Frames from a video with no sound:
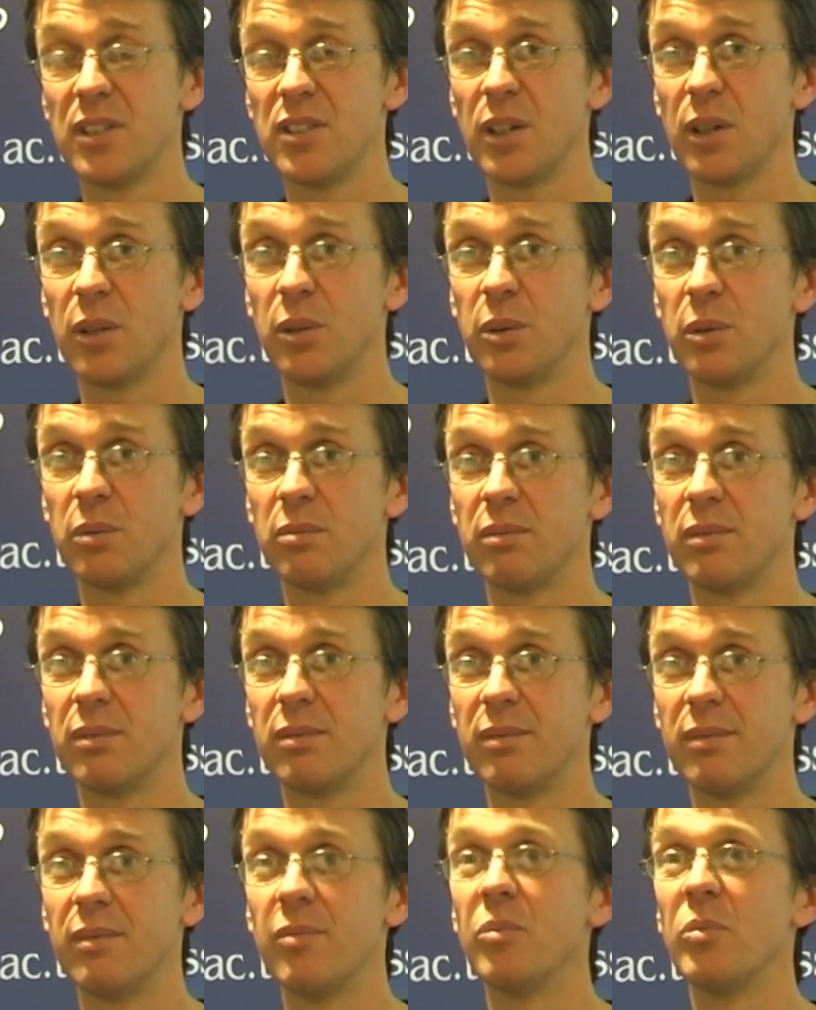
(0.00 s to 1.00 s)

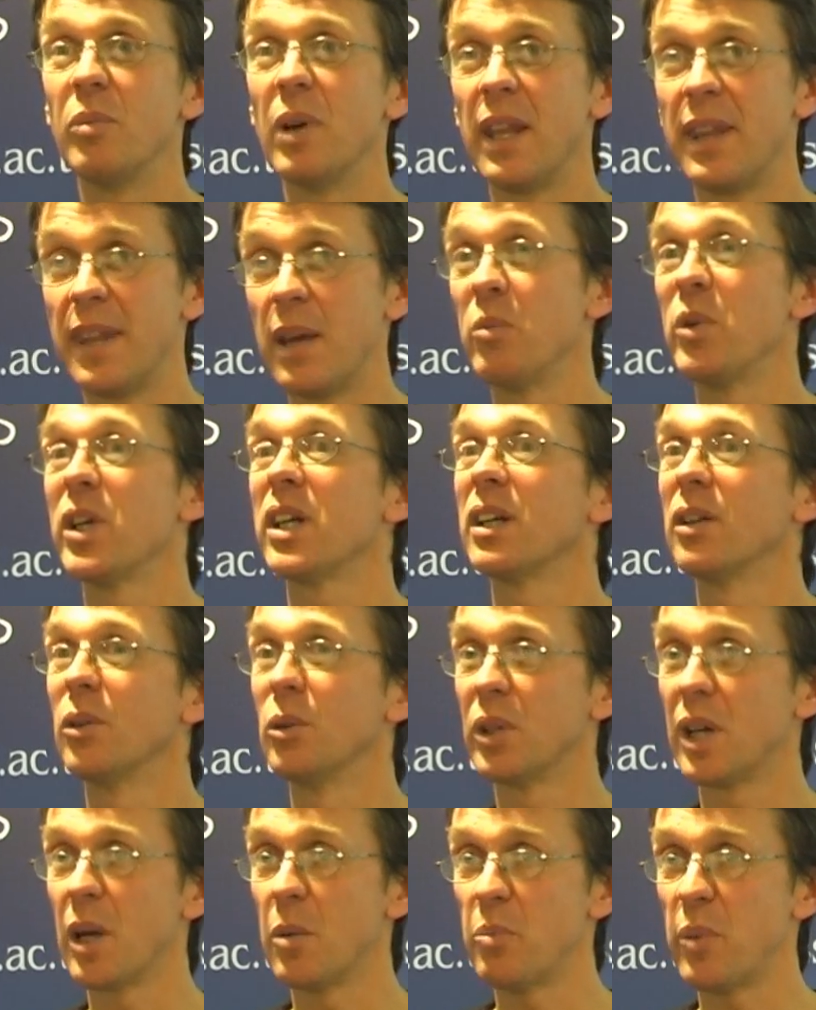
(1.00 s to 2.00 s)
And then we can
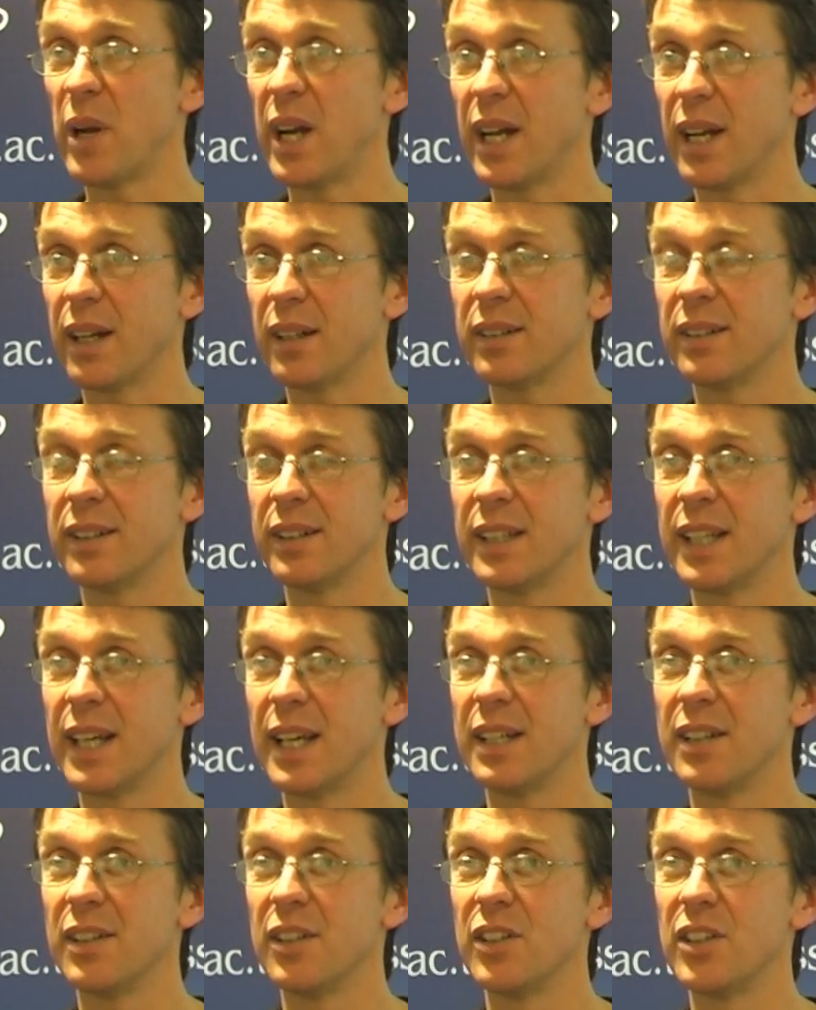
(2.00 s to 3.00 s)
all come back at the
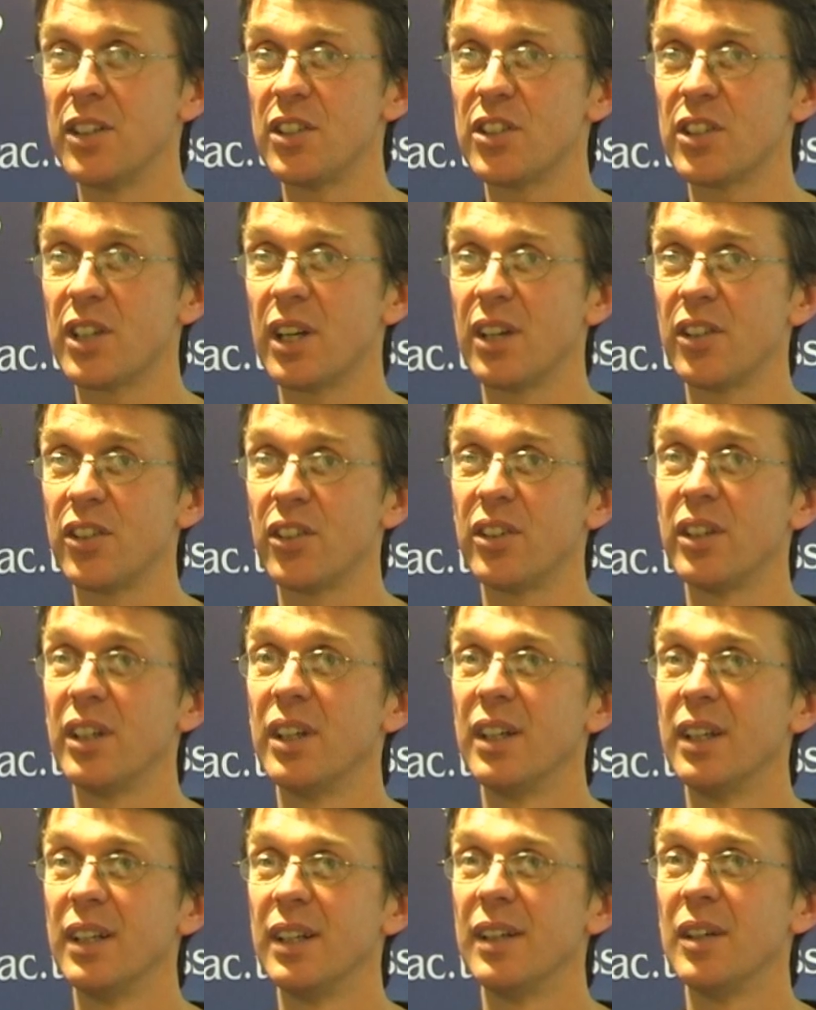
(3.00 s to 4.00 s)
end and discuss
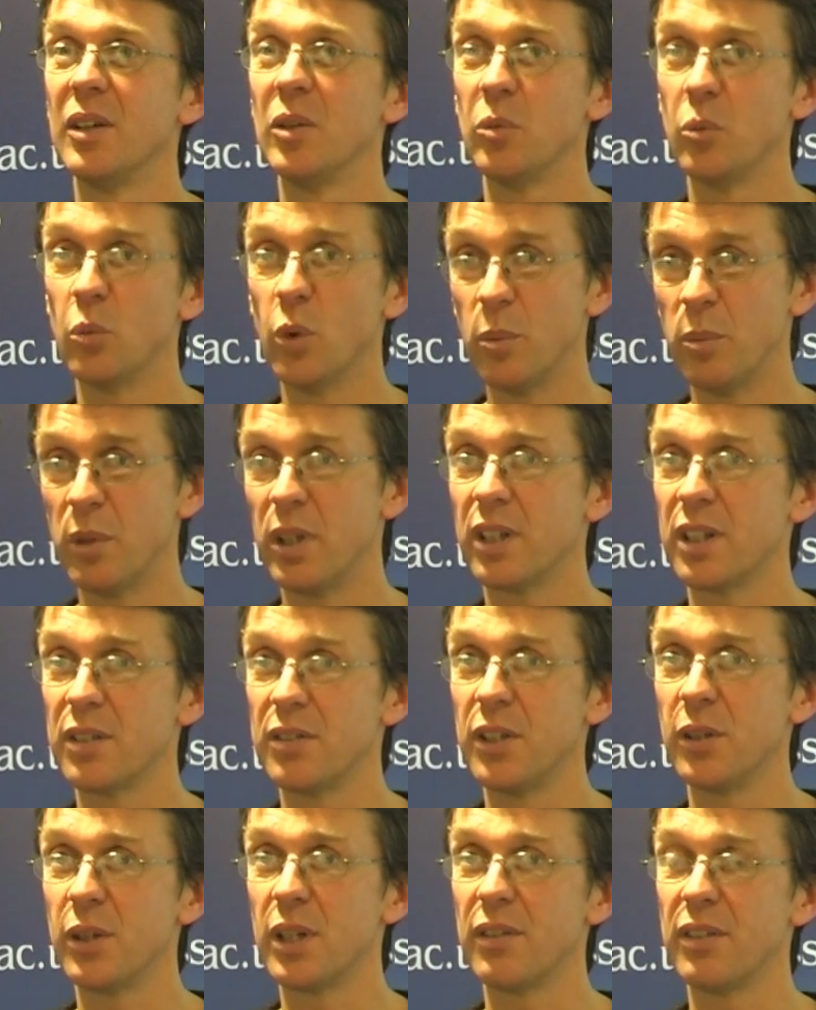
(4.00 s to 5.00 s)
what mark
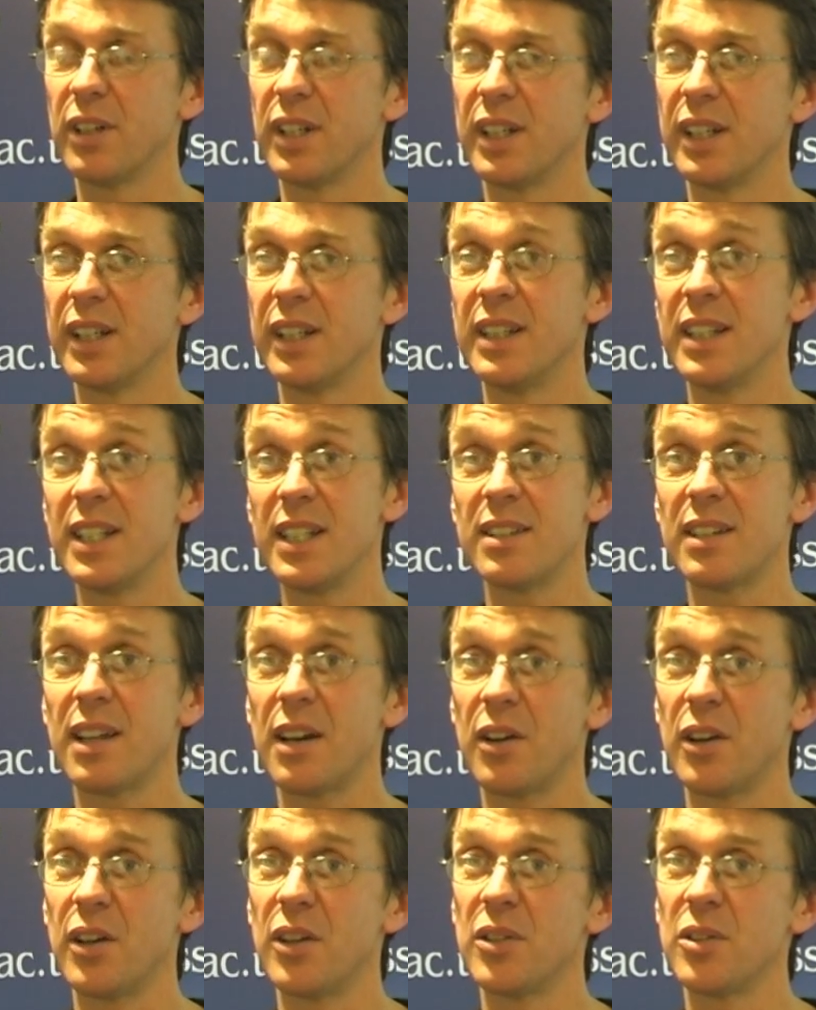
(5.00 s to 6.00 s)
have you given it in these
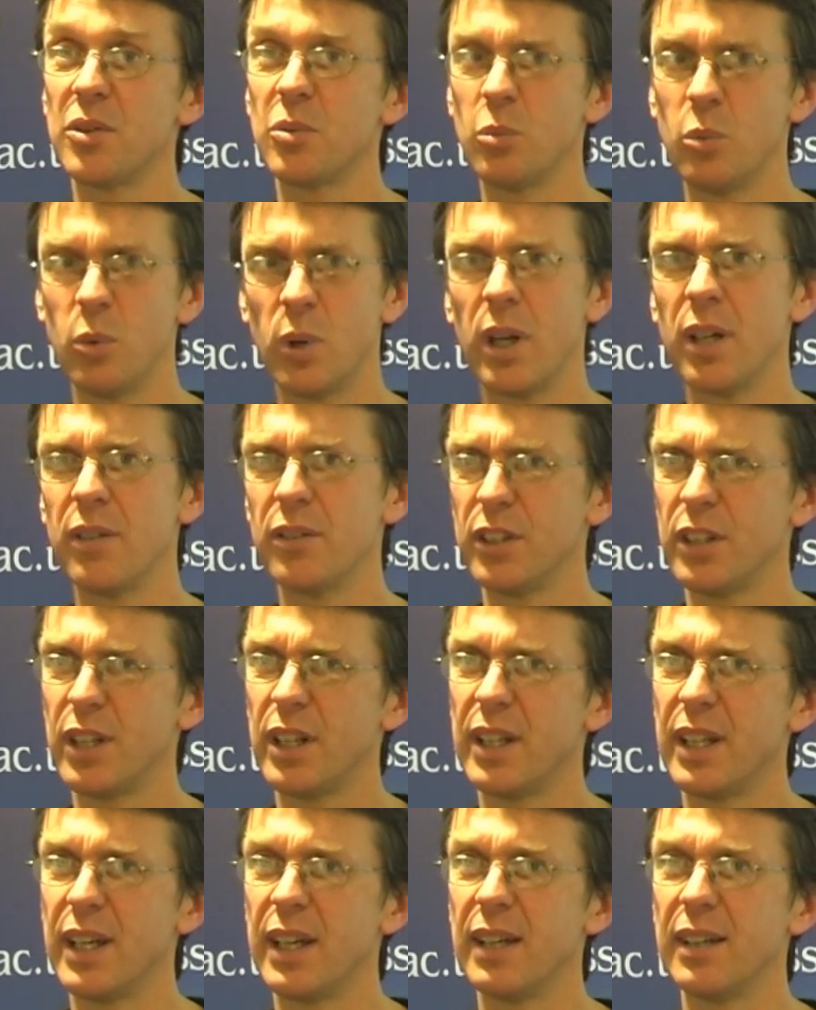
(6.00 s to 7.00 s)
areas, why have you
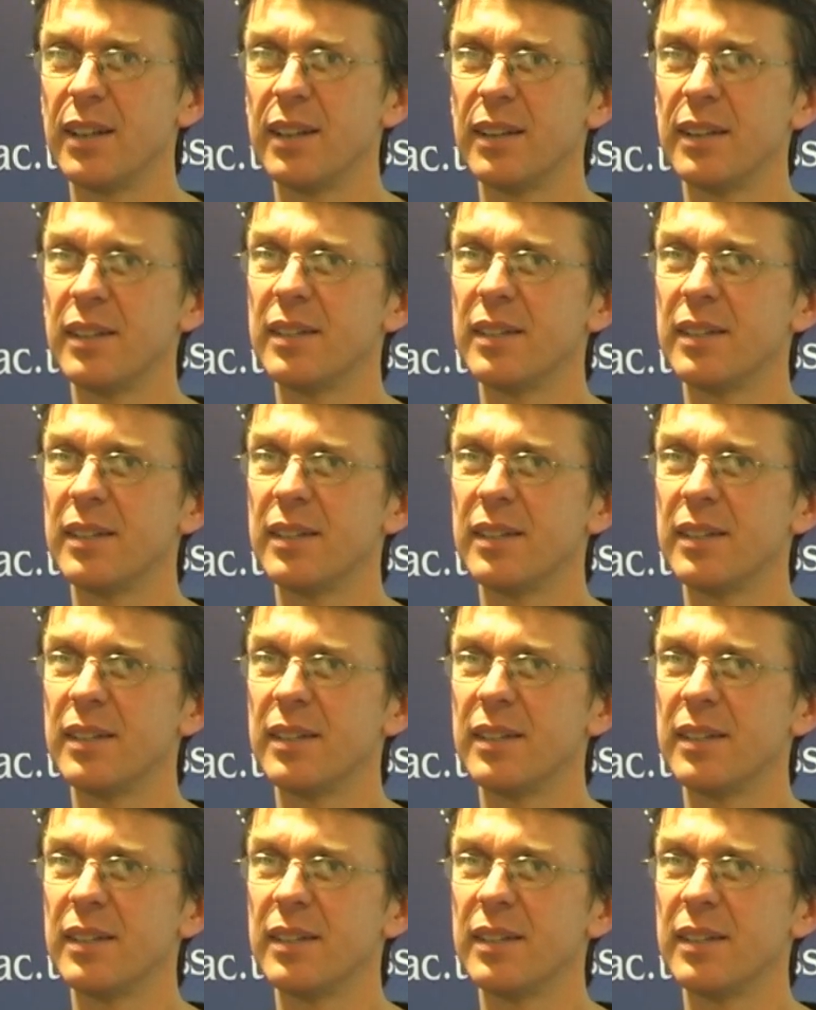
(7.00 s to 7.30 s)
done that,